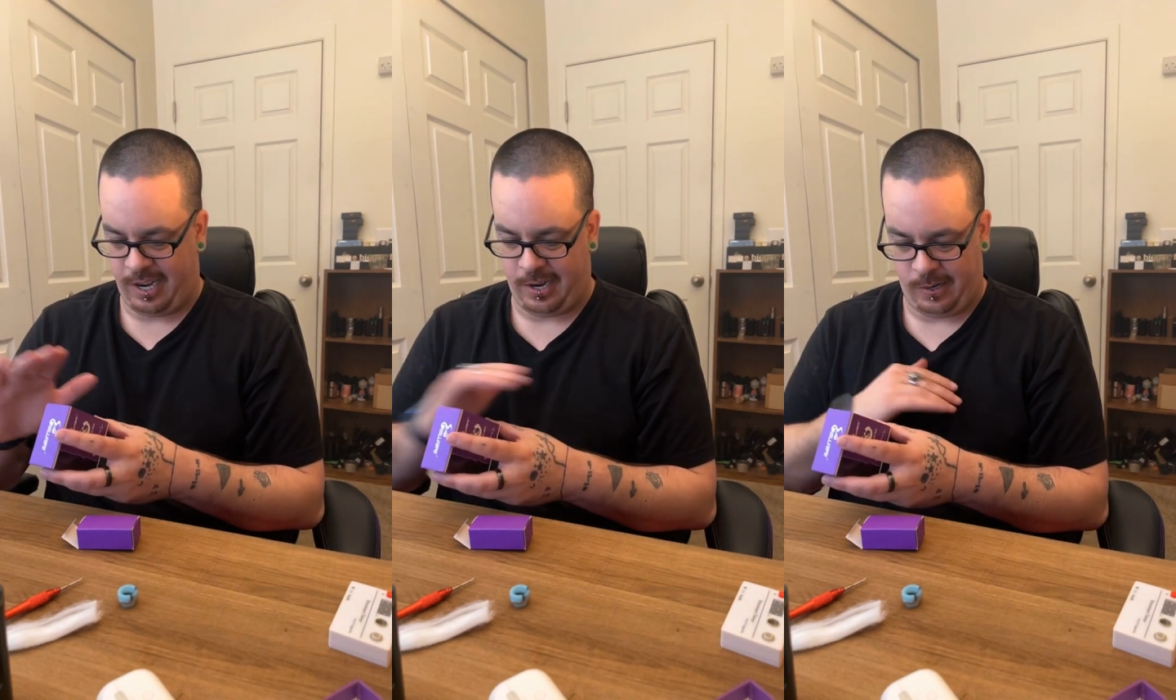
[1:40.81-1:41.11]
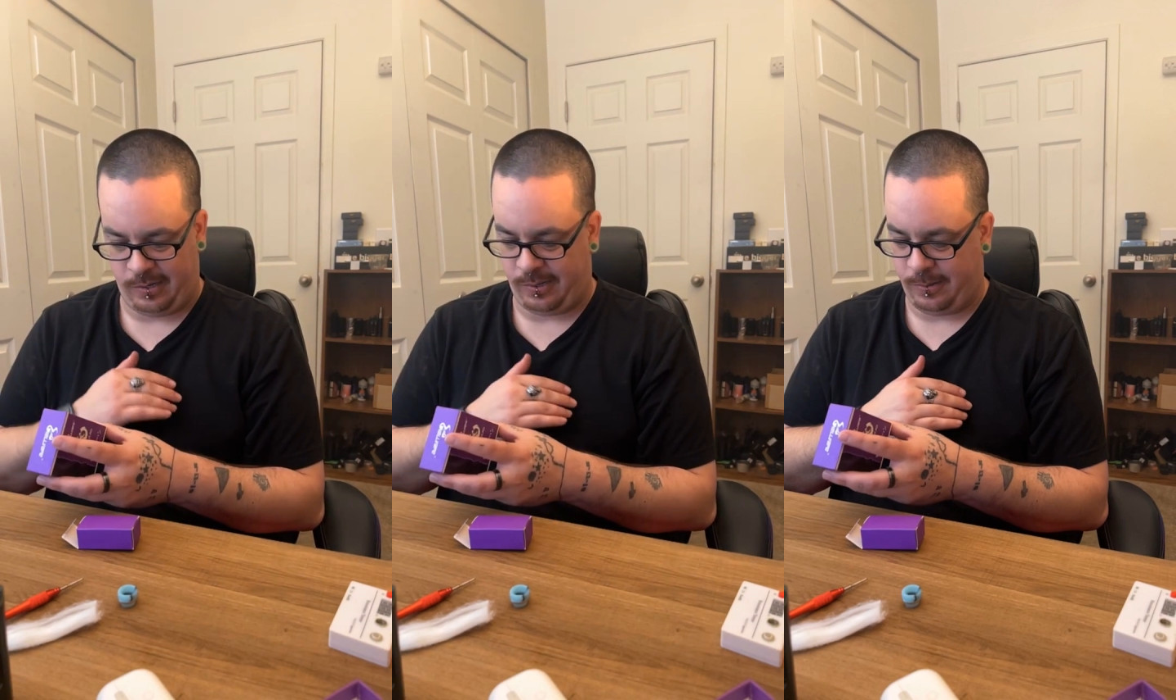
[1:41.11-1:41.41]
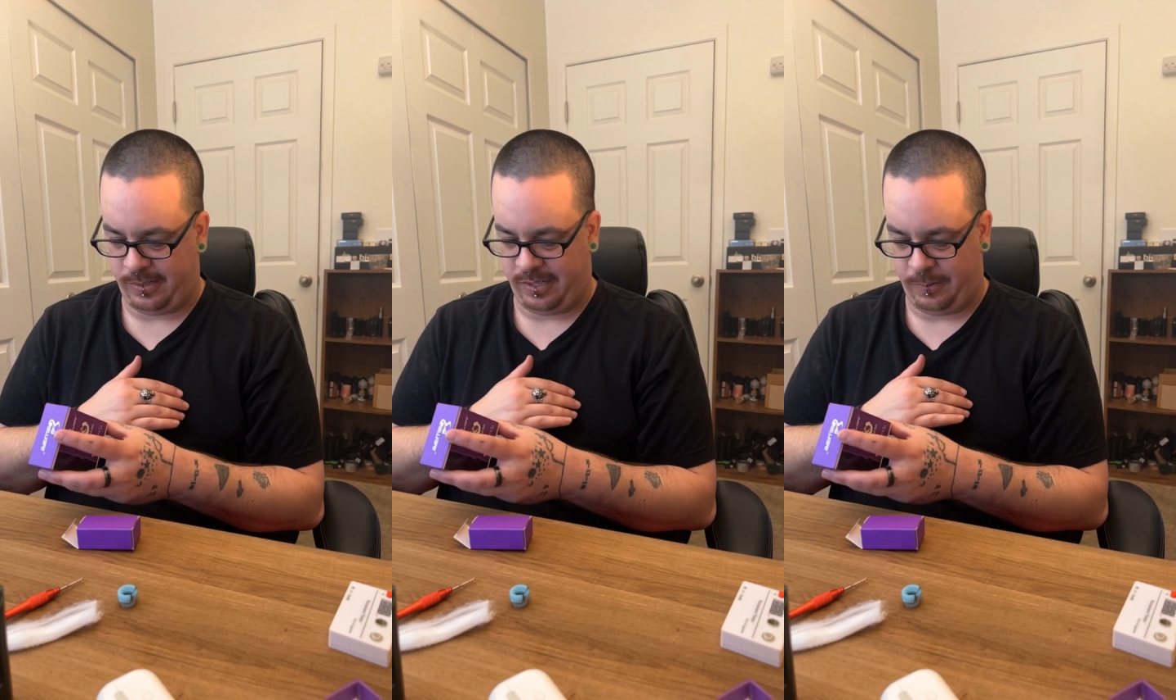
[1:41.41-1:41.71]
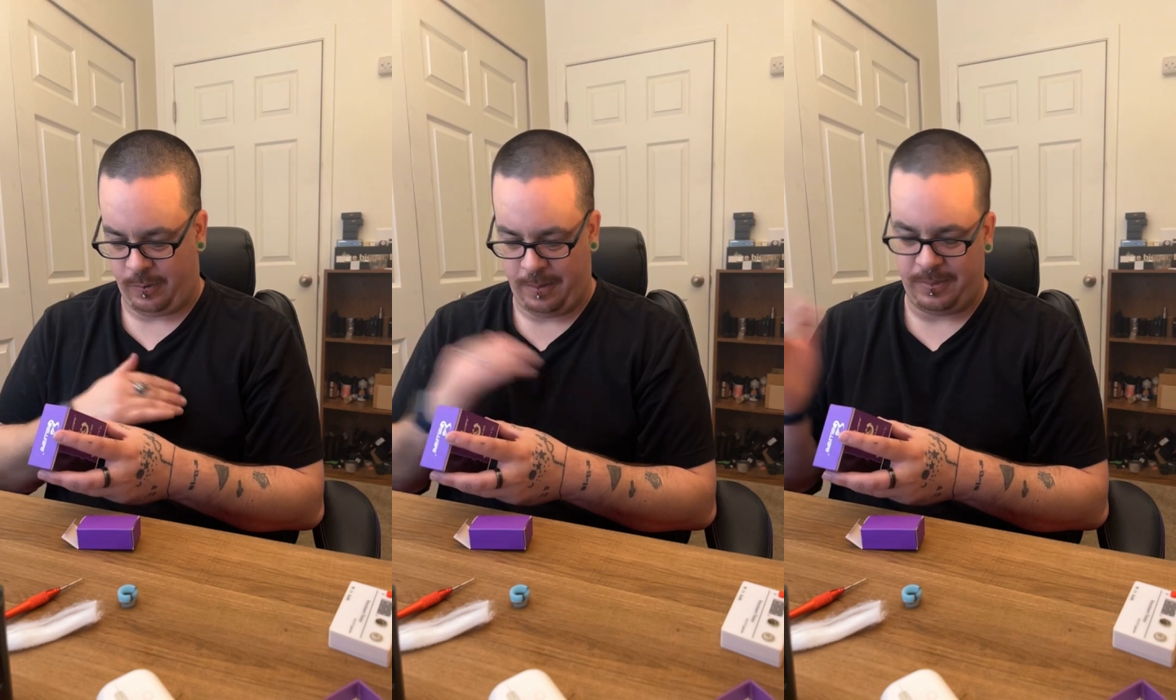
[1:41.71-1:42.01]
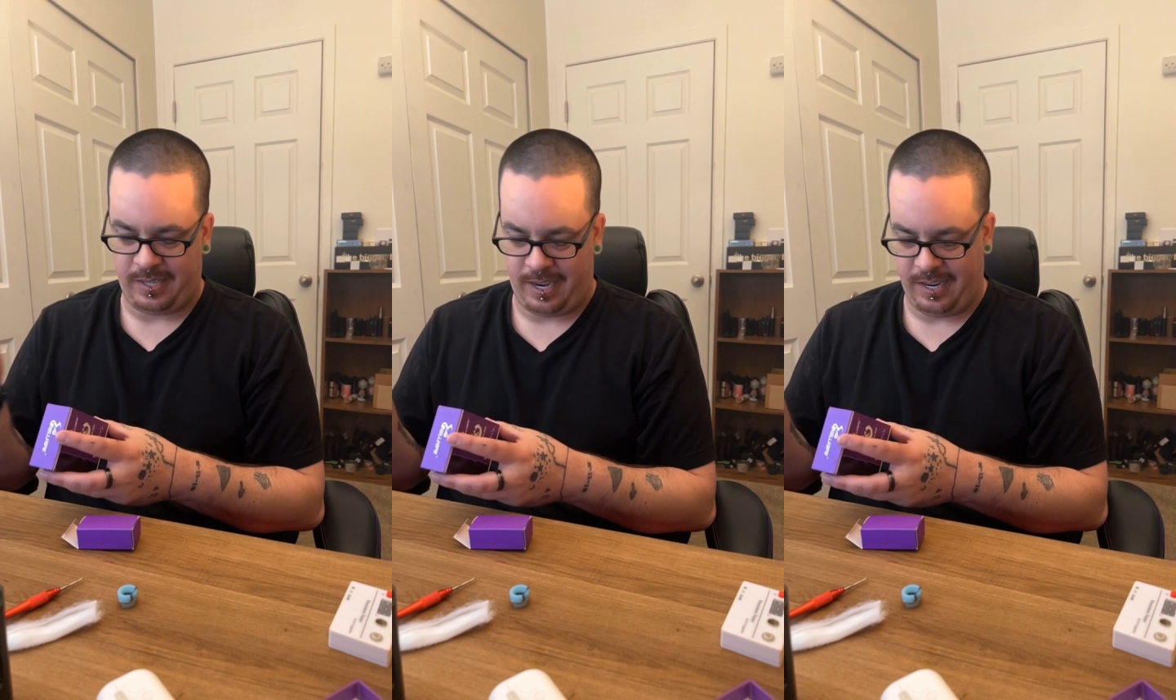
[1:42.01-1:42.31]
got all sorts of
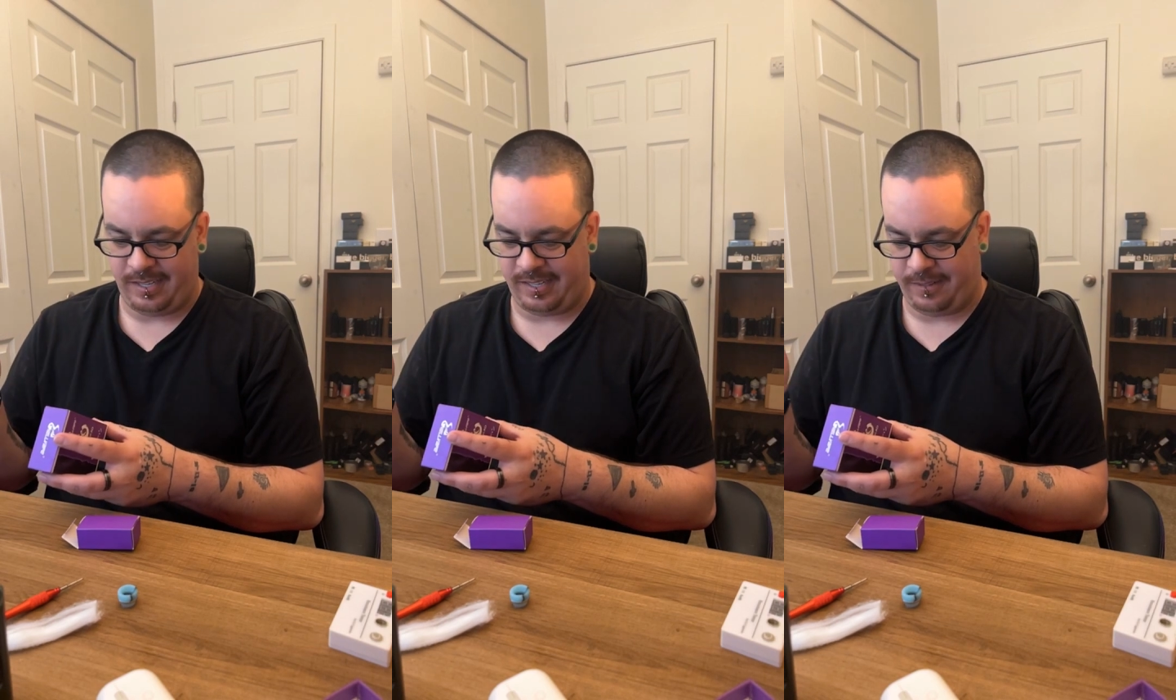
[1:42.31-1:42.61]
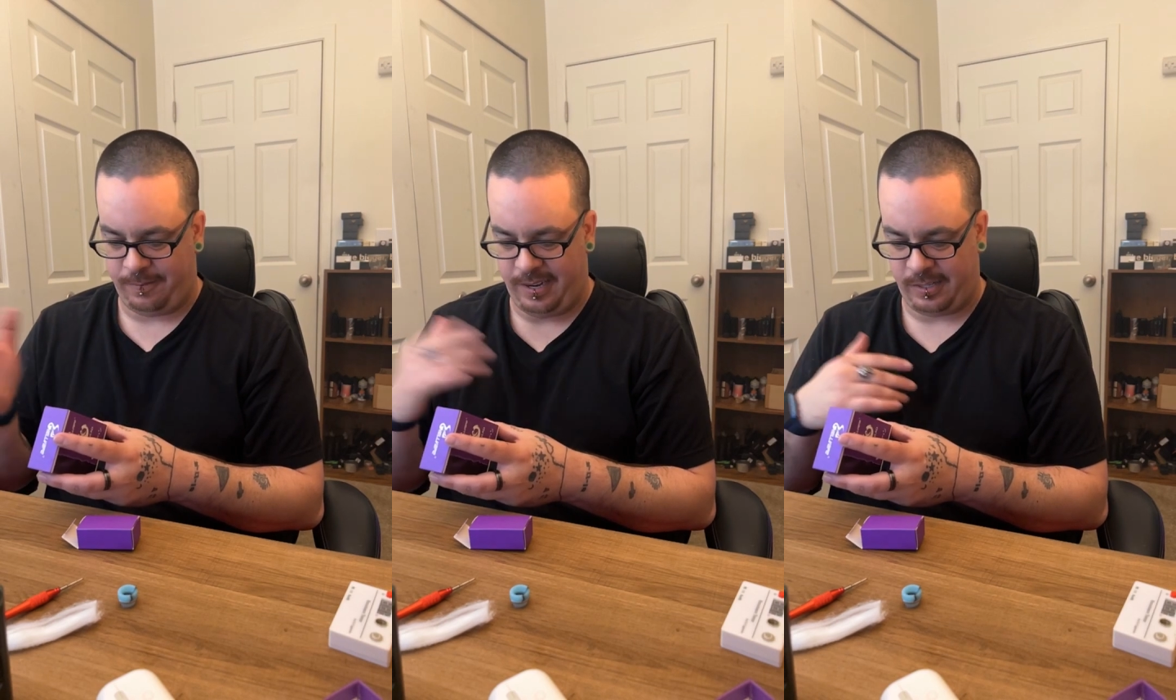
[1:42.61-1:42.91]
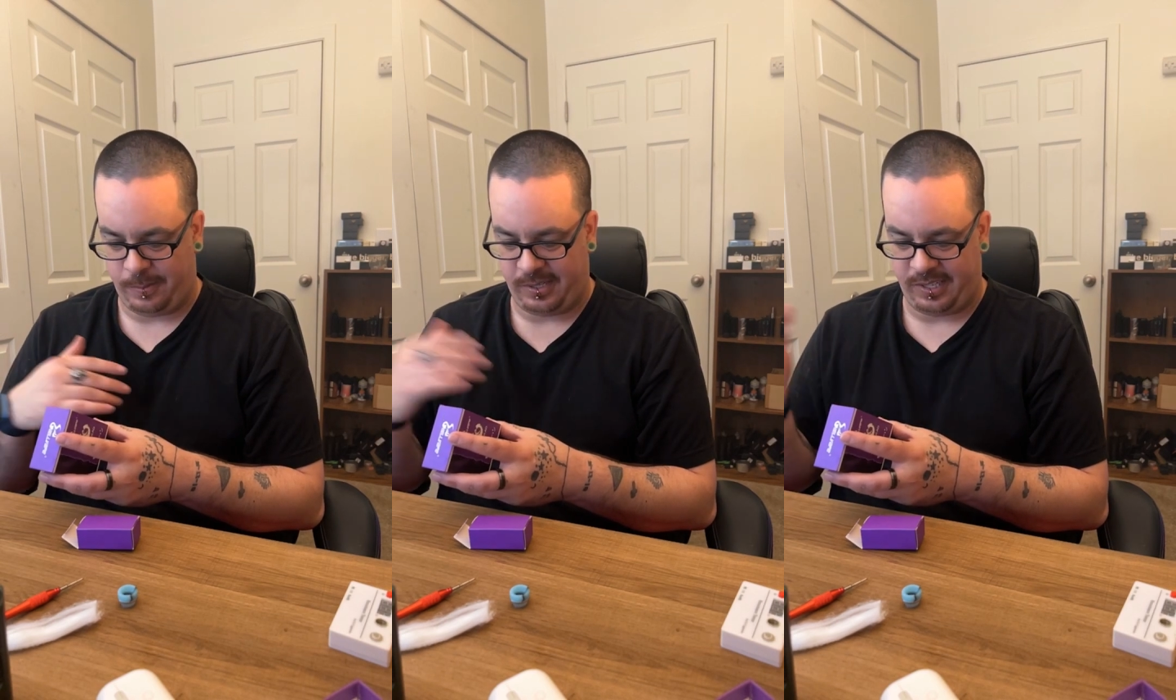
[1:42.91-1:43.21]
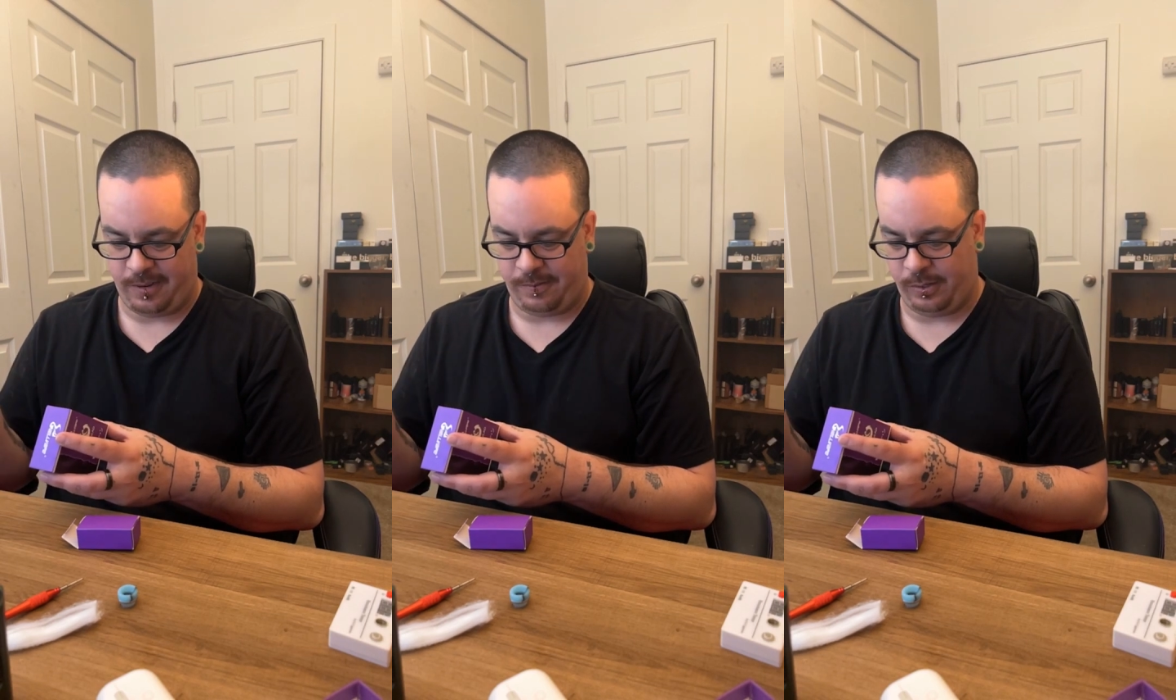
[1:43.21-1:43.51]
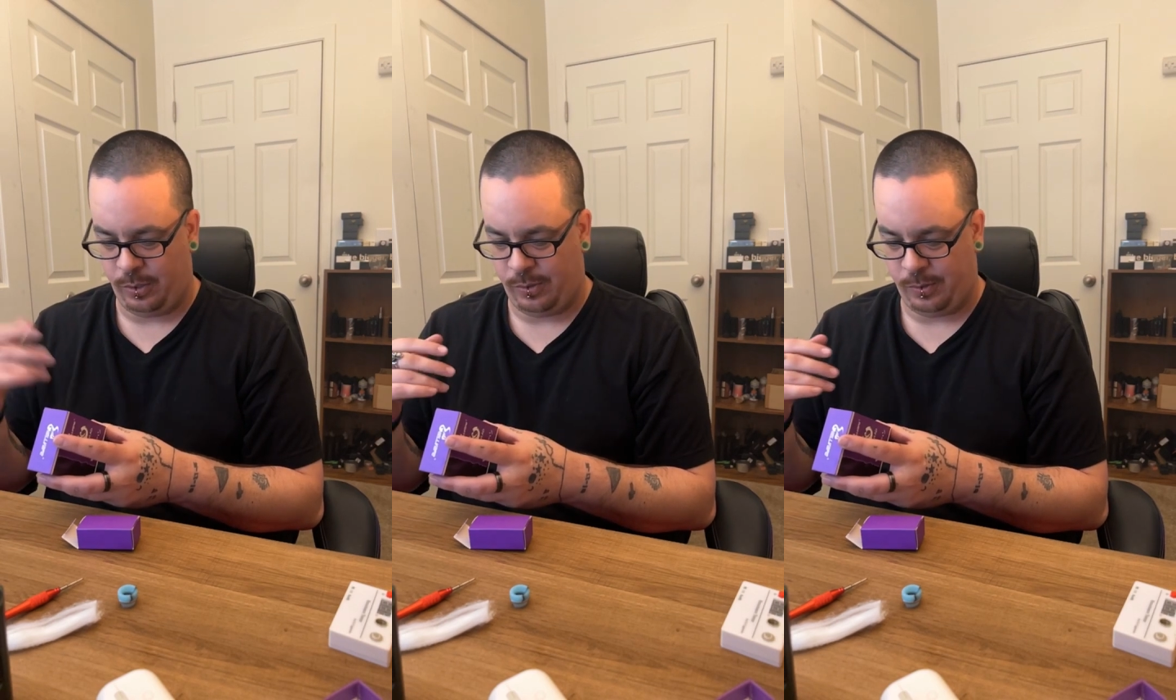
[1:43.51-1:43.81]
websites and Facebook stuff
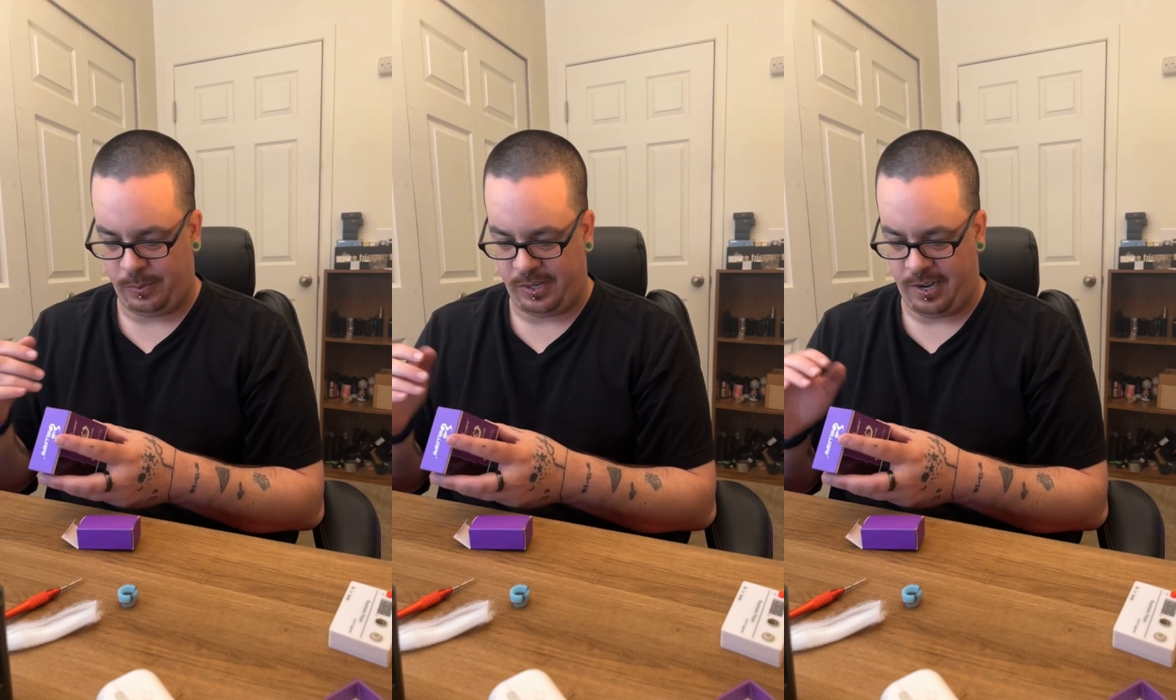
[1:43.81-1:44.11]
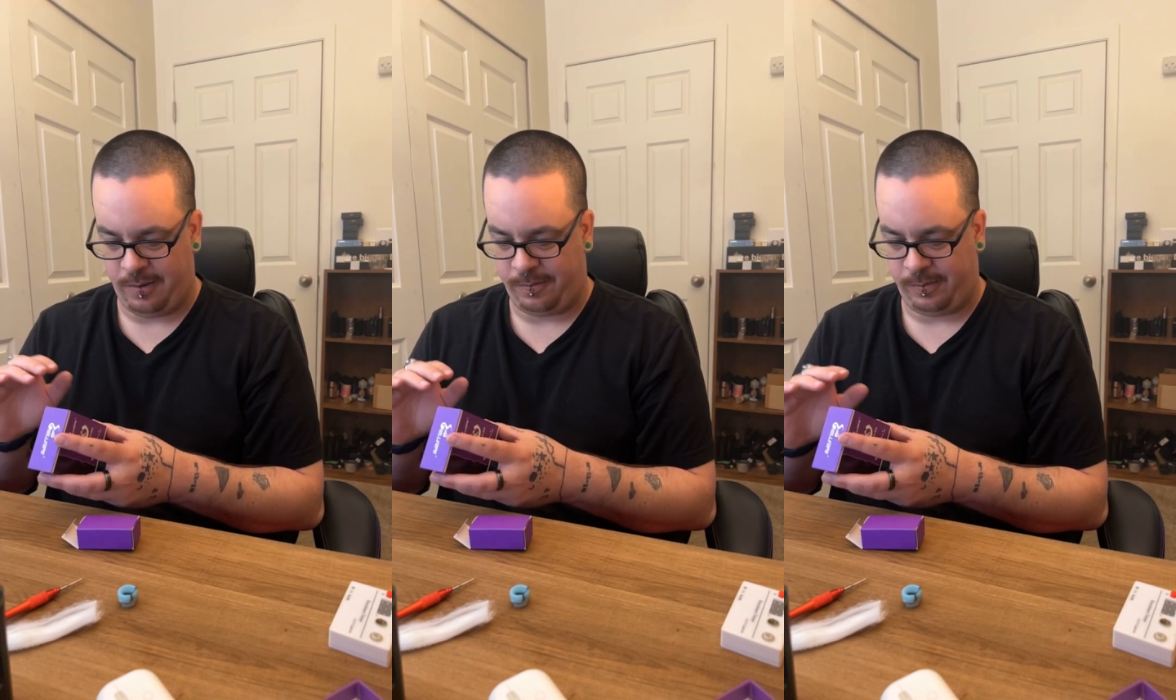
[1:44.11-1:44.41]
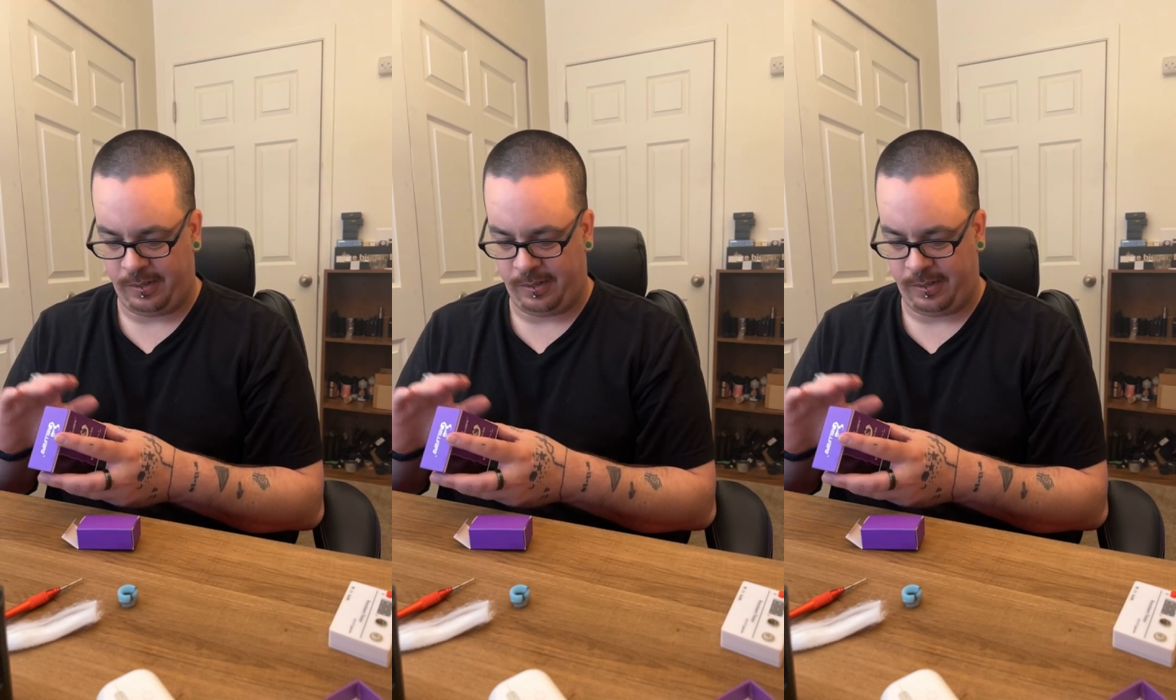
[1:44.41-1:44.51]
and YouTube stuff.